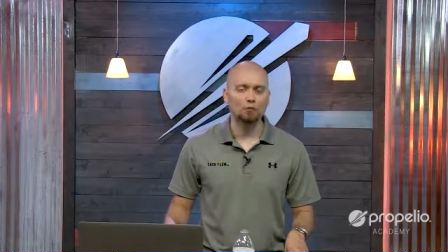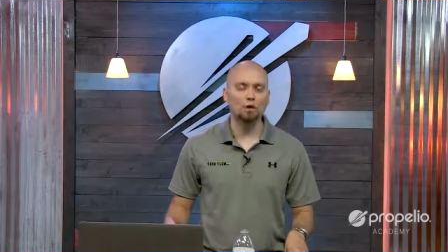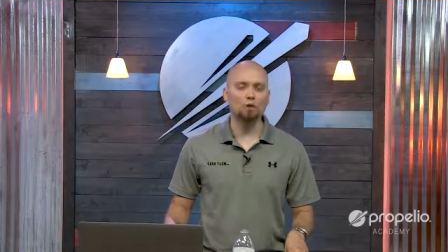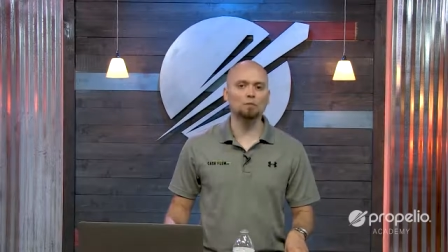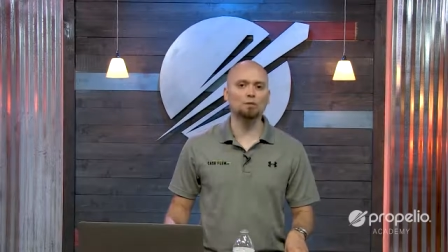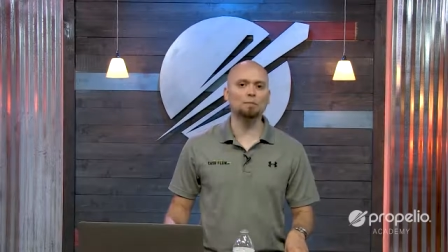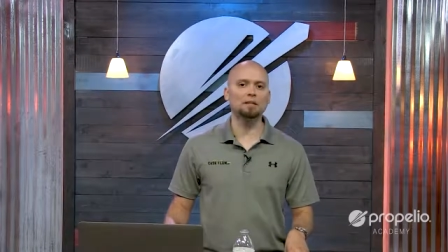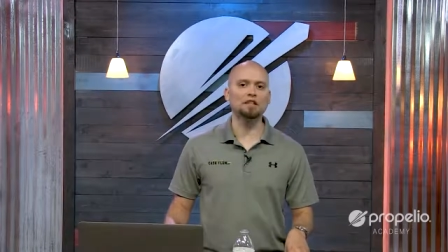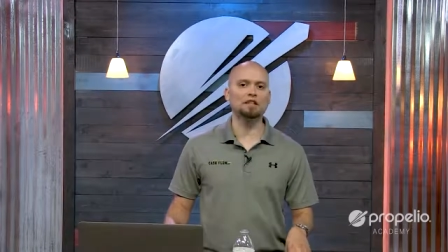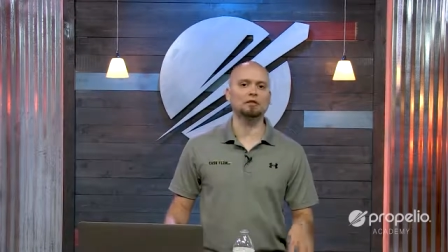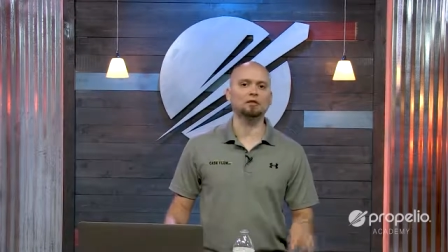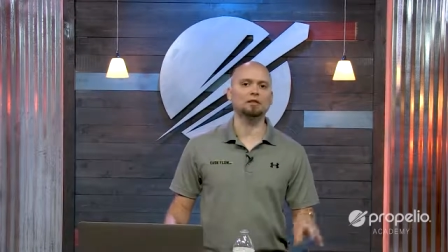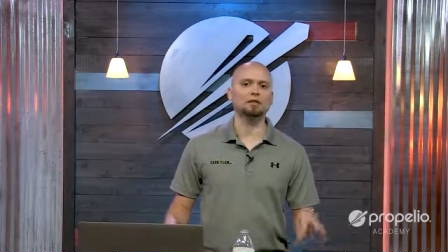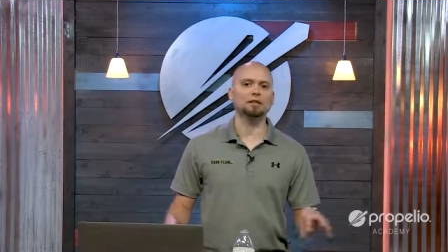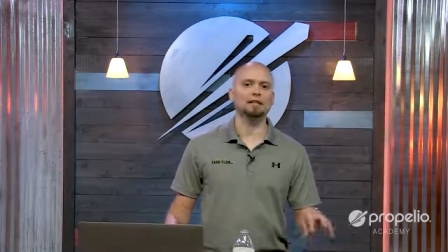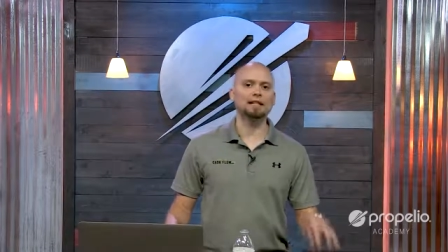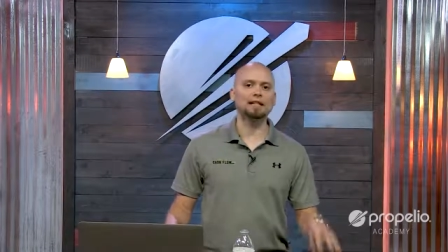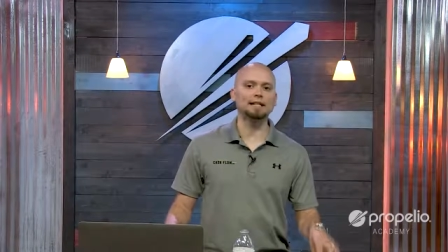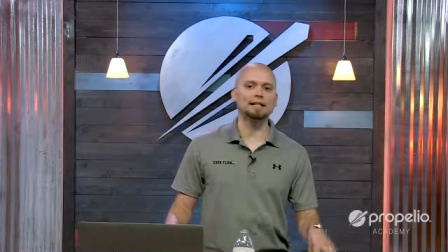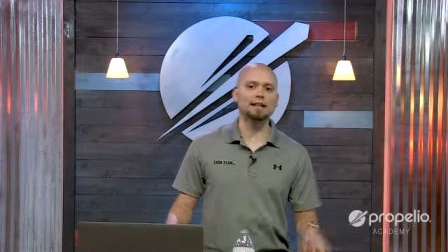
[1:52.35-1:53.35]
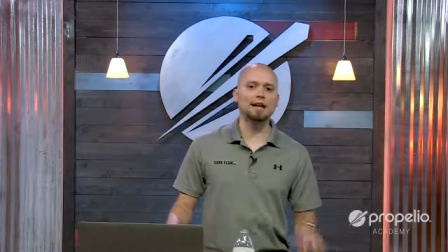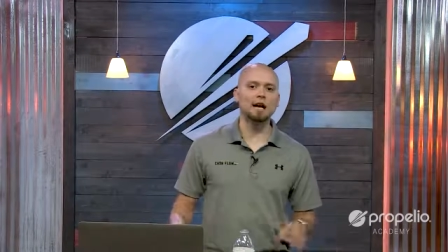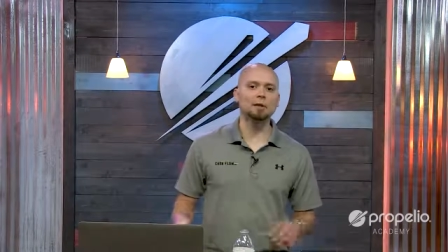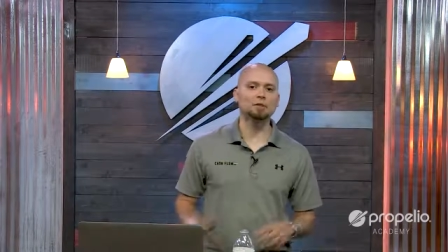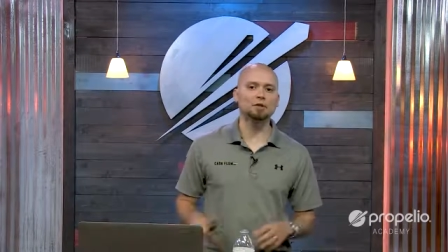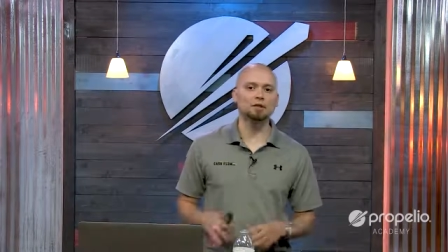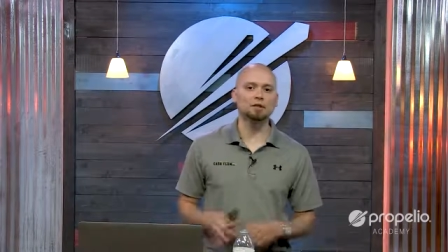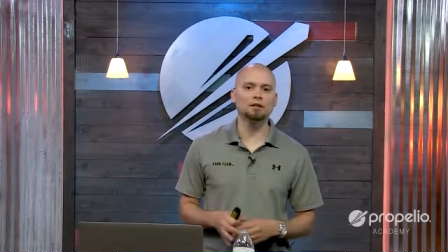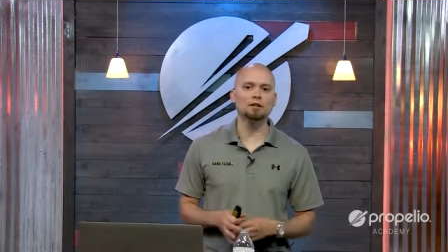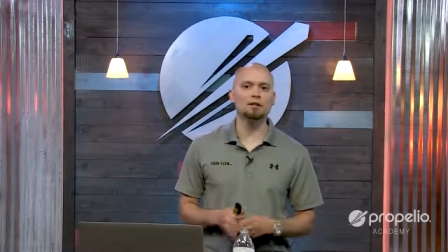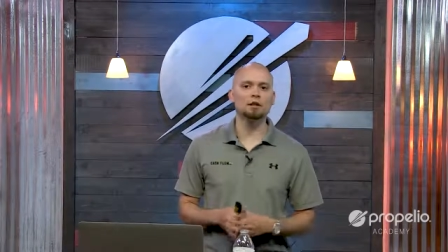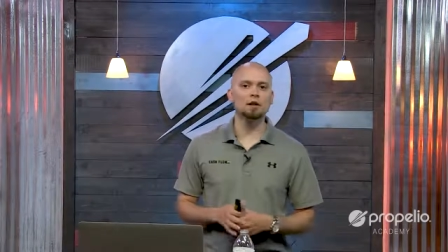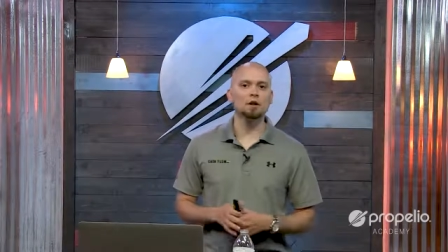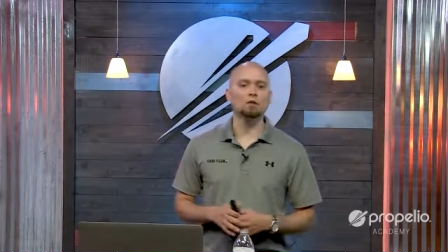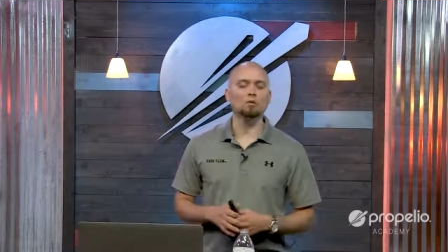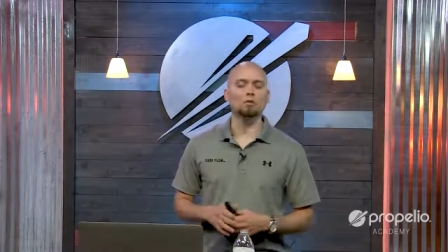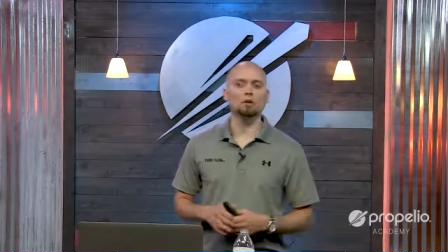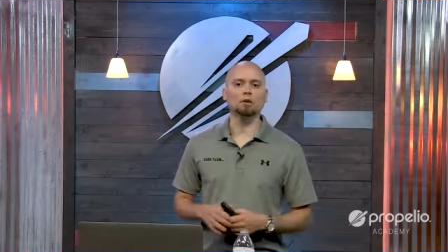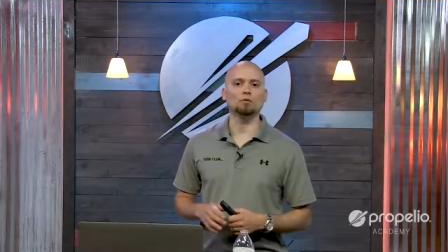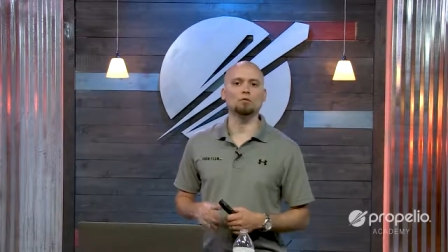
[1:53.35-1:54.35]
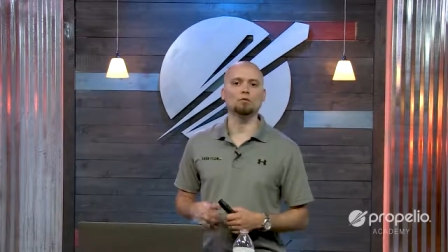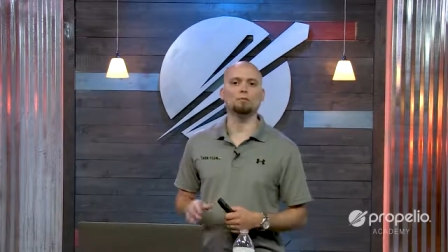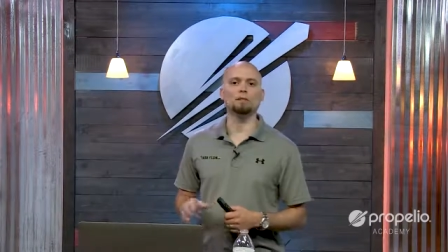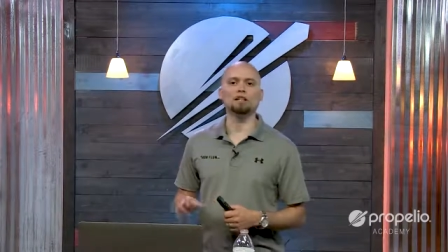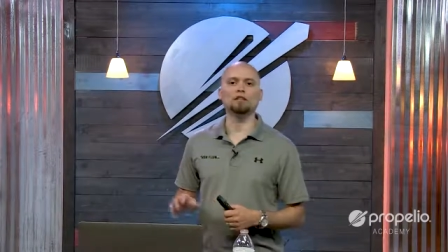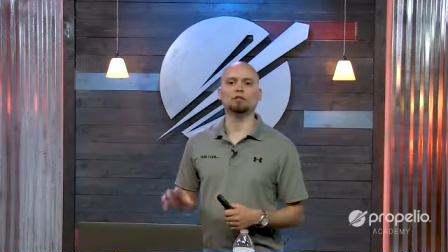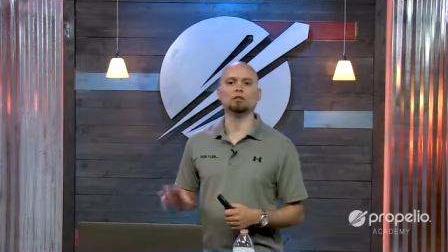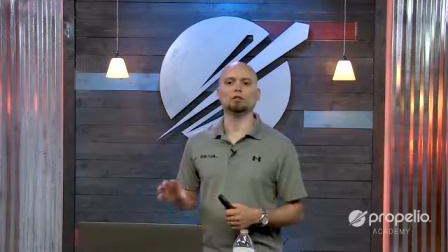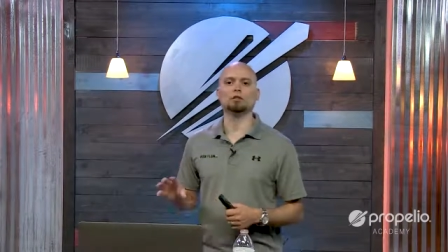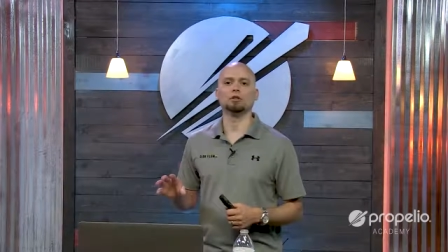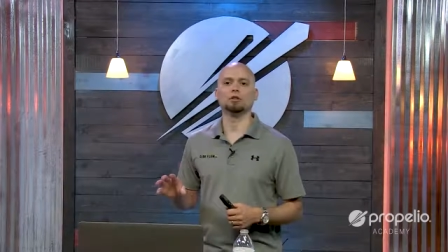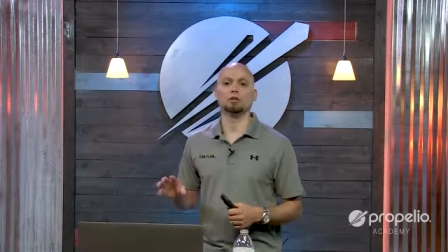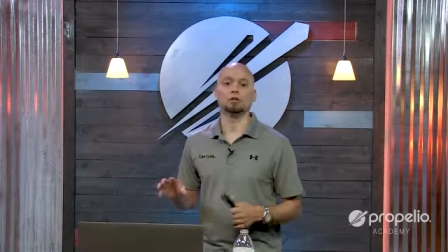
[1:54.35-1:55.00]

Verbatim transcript: One would be through the lease option, one would be through,